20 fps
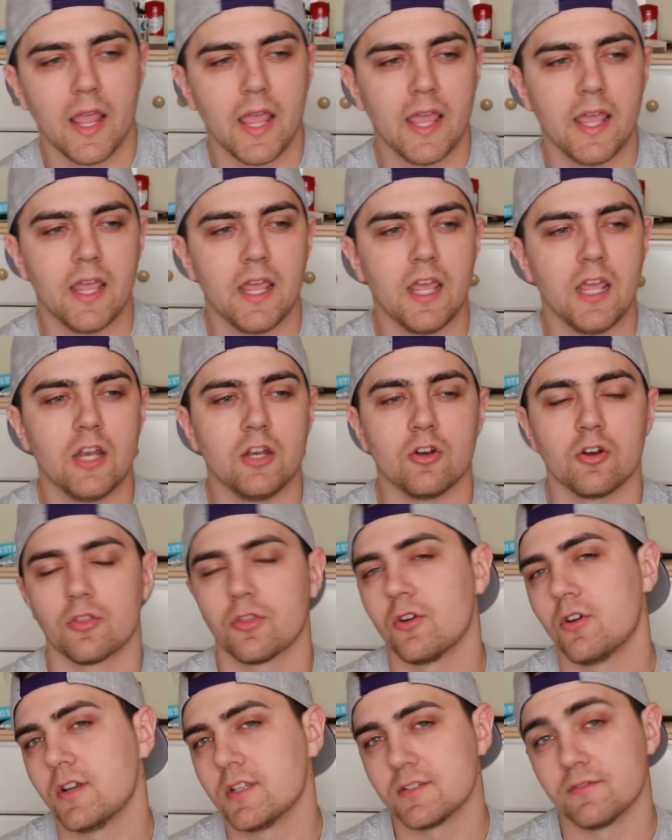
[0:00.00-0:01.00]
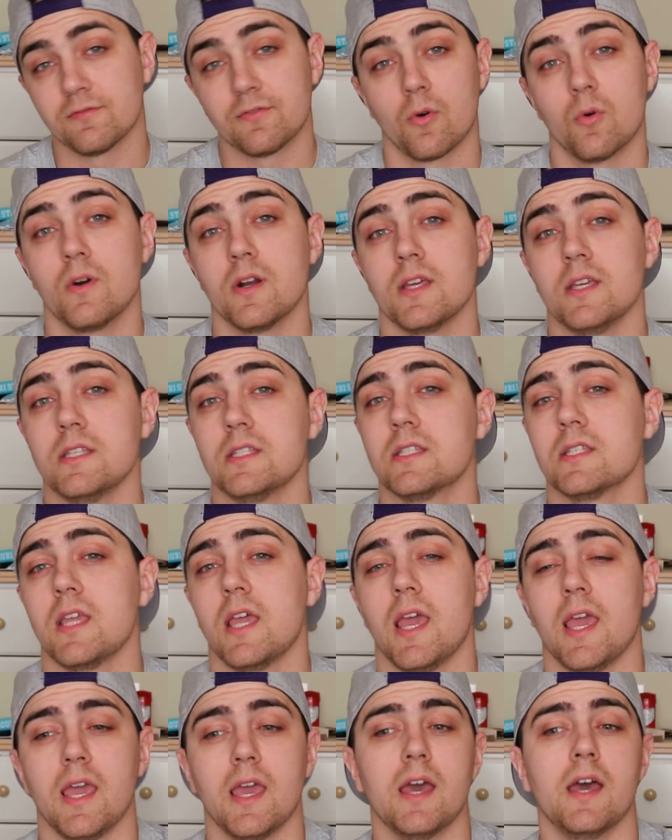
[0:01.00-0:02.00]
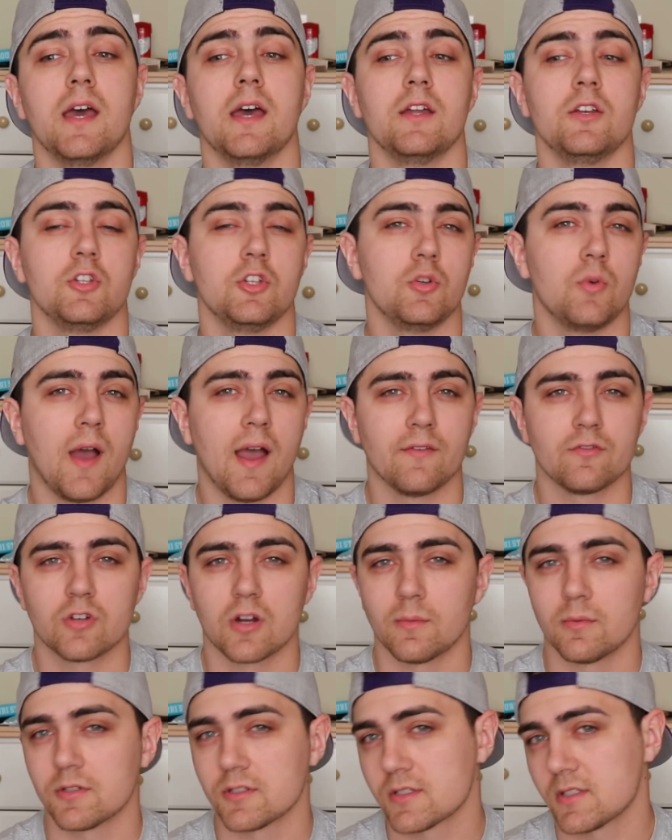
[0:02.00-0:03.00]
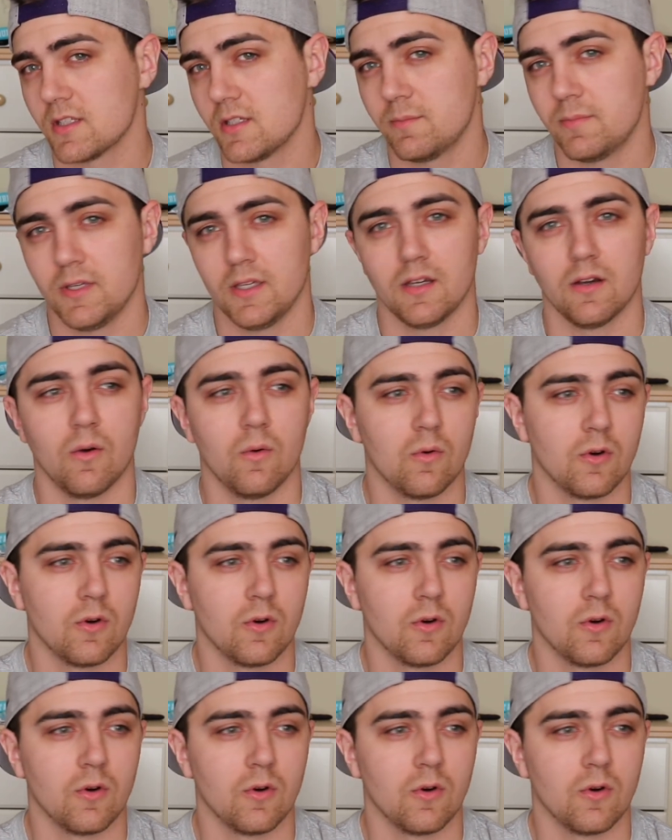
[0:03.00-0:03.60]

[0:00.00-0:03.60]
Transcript: in your thirties and forties and you have trouble sleeping